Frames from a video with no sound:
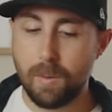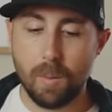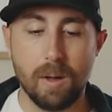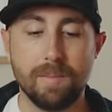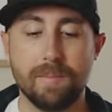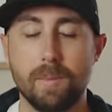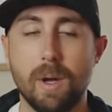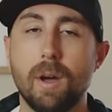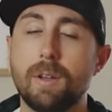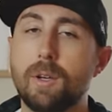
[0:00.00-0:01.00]
Well, in
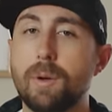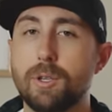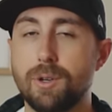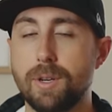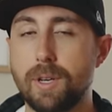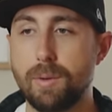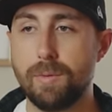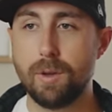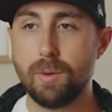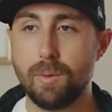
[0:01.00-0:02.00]
my ongoing journey to
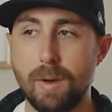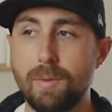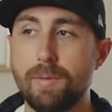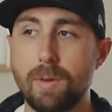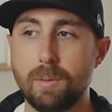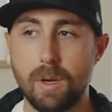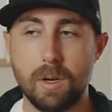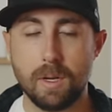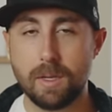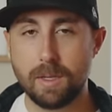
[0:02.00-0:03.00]
review every film
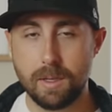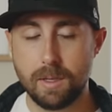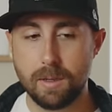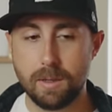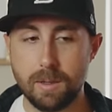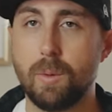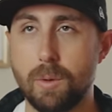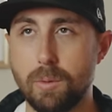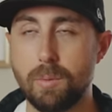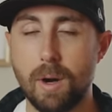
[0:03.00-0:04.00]
stock in existence,
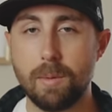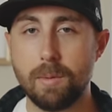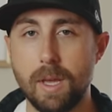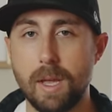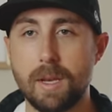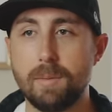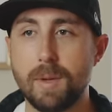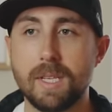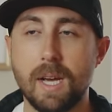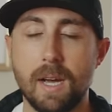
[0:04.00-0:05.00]
which will probably end in
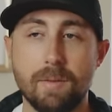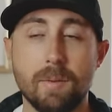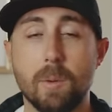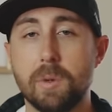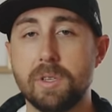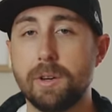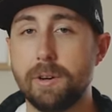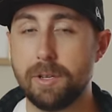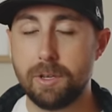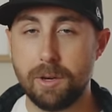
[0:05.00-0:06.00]
me dying from a
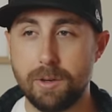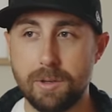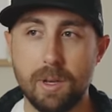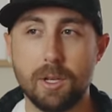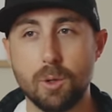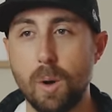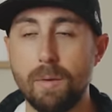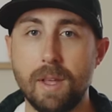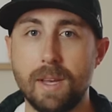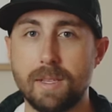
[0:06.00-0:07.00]
mysterious curse
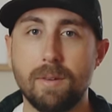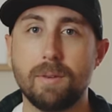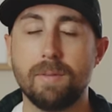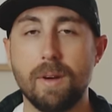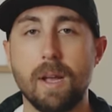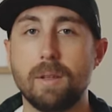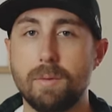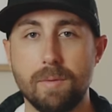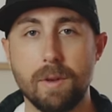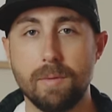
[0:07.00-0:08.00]
12 days after I finally
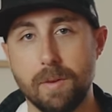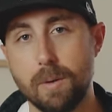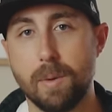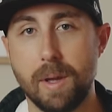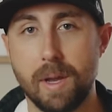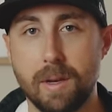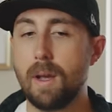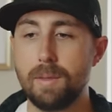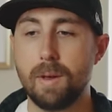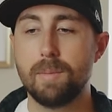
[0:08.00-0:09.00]
review Fomapan,
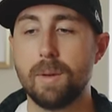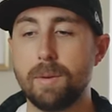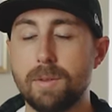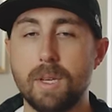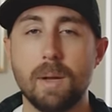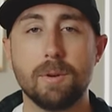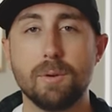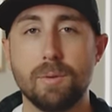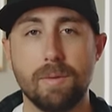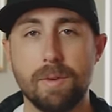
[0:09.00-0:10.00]
I thought maybe it was time to
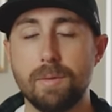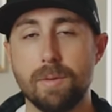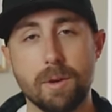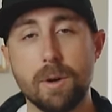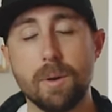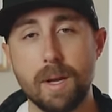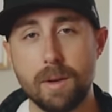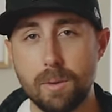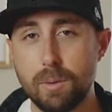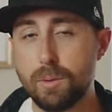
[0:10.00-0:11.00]
do a review for
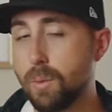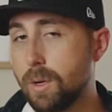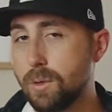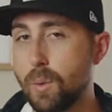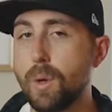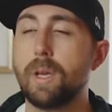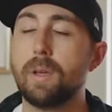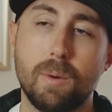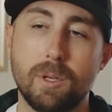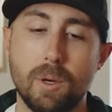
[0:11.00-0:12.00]
Kodak Gold
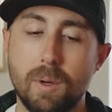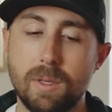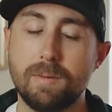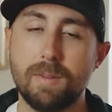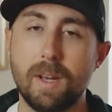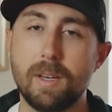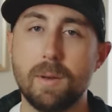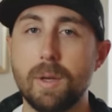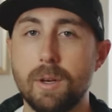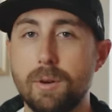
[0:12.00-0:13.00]
120, which I wasn't invited
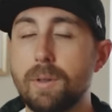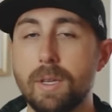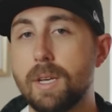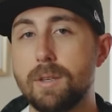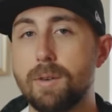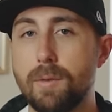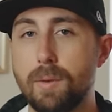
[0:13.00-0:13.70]
to be an early tester